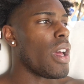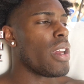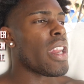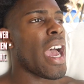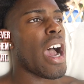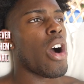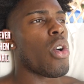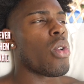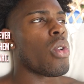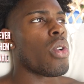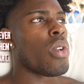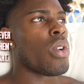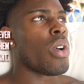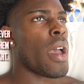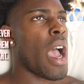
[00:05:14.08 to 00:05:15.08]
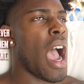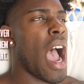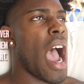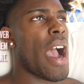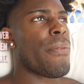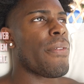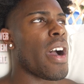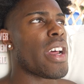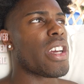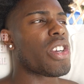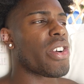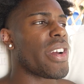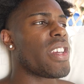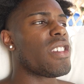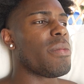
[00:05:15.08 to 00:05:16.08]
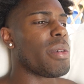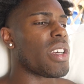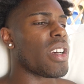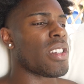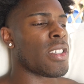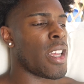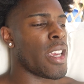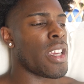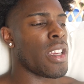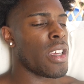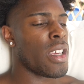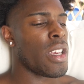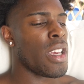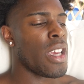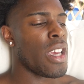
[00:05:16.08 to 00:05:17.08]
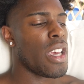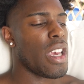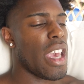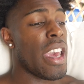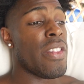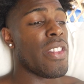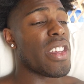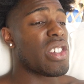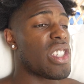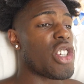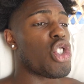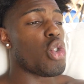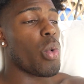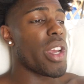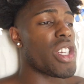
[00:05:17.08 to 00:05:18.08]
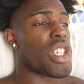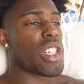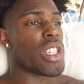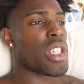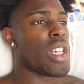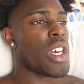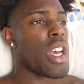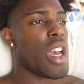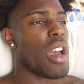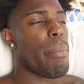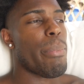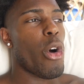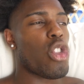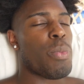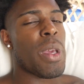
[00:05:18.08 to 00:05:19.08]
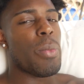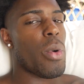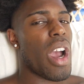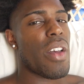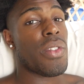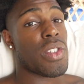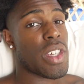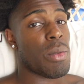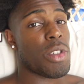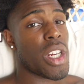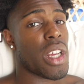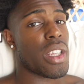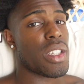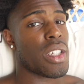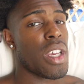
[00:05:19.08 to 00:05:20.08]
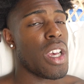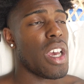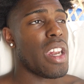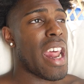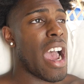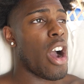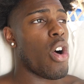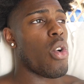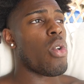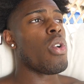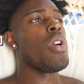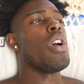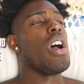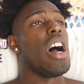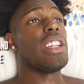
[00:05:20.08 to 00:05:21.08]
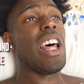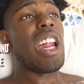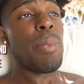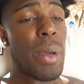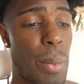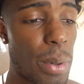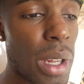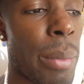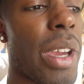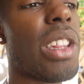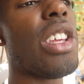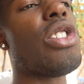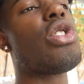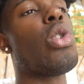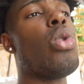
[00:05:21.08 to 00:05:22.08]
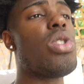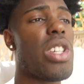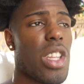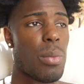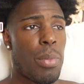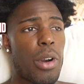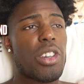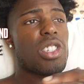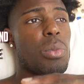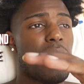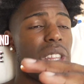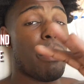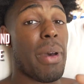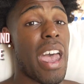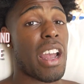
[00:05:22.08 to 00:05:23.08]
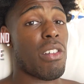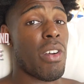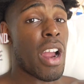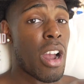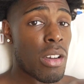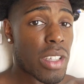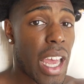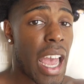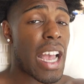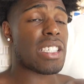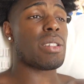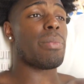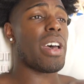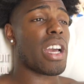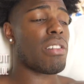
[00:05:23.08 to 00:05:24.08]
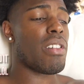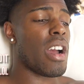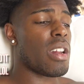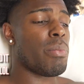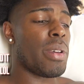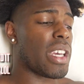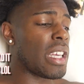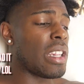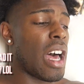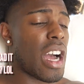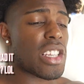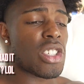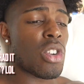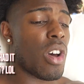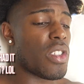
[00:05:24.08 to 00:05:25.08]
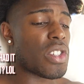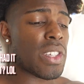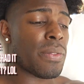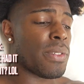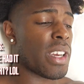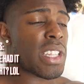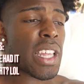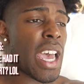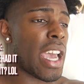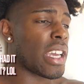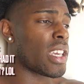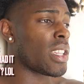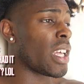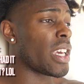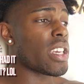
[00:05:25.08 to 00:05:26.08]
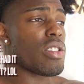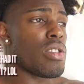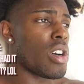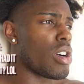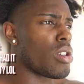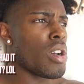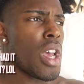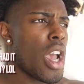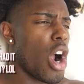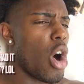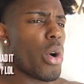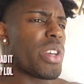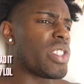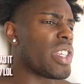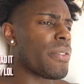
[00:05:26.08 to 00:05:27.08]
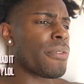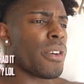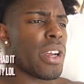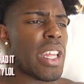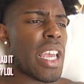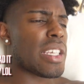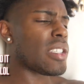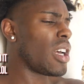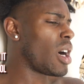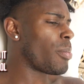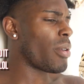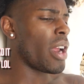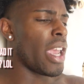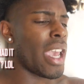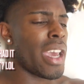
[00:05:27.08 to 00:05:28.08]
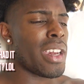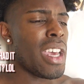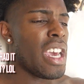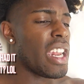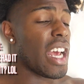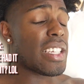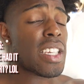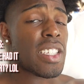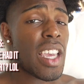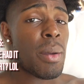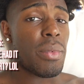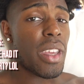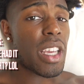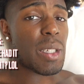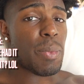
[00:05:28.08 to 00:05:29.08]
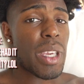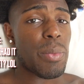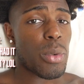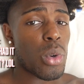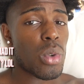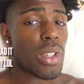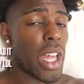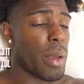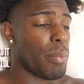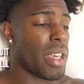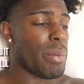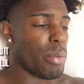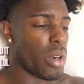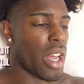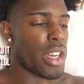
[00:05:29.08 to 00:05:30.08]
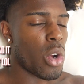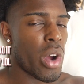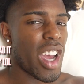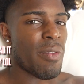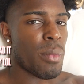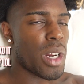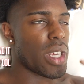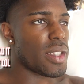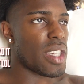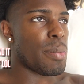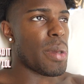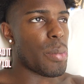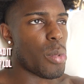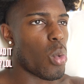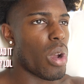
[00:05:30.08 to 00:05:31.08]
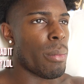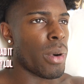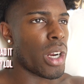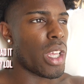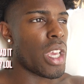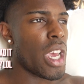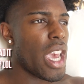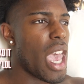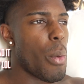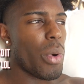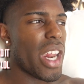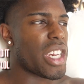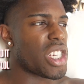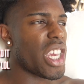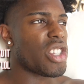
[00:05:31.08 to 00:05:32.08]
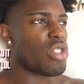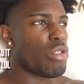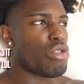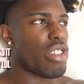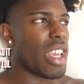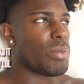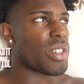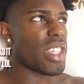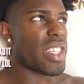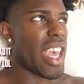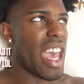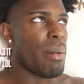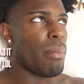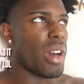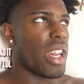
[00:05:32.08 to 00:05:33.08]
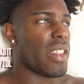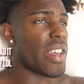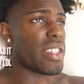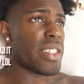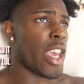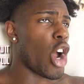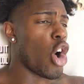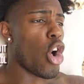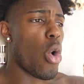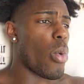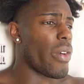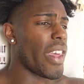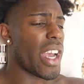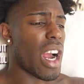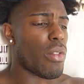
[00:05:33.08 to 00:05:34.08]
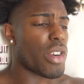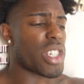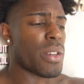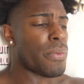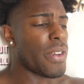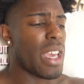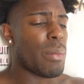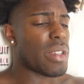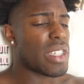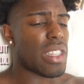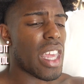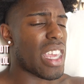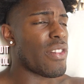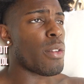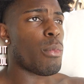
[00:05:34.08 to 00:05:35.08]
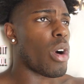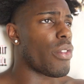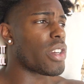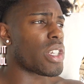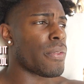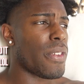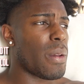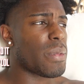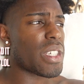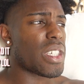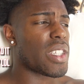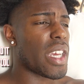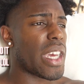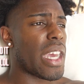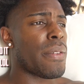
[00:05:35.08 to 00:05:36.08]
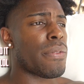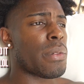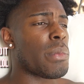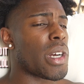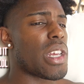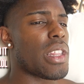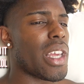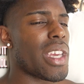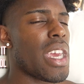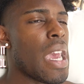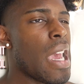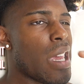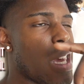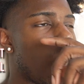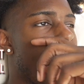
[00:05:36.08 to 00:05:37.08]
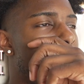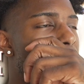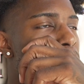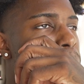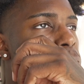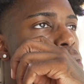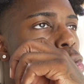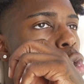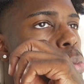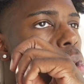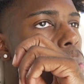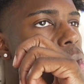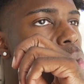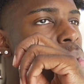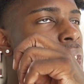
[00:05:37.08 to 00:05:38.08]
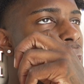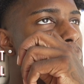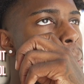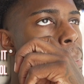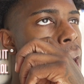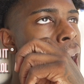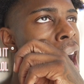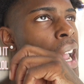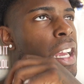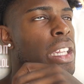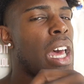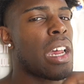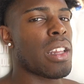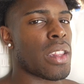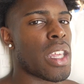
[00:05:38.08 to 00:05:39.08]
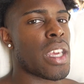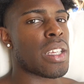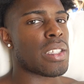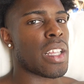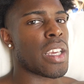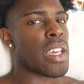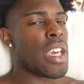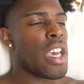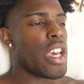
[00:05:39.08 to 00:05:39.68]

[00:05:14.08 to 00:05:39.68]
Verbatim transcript: Now, I find it crazy because, like, in this situation, both people have the same chance. Now, a lot of people will make the excuse that the person with the background that has the background and picking locks and all this stuff like that can like, you know, always oh, different he has the upper hand that's the same thing as people like people that don't have money see people with money and when they chase their dreams because they had money they say oh well they got rich and famous like even more rich and famous because they came from money like yeah that might be true bro but you can't buy a lot of things like